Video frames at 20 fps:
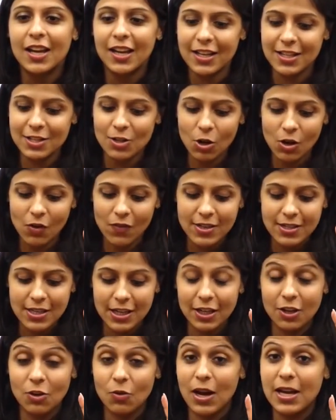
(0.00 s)
it's always
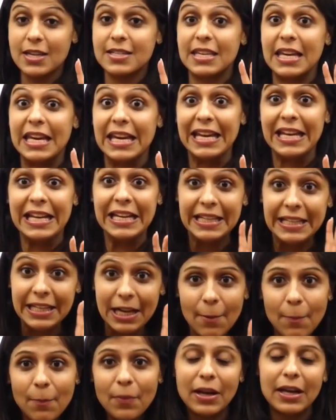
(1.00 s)
like you guys
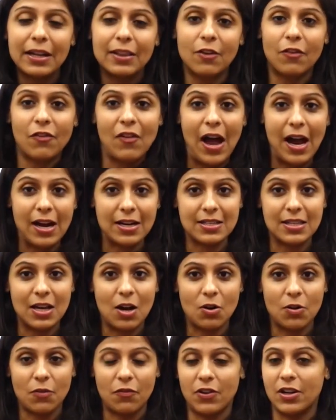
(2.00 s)
interpret the facts
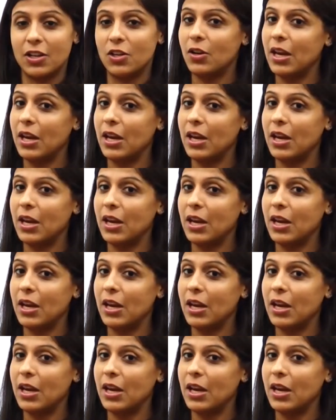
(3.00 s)
out of it.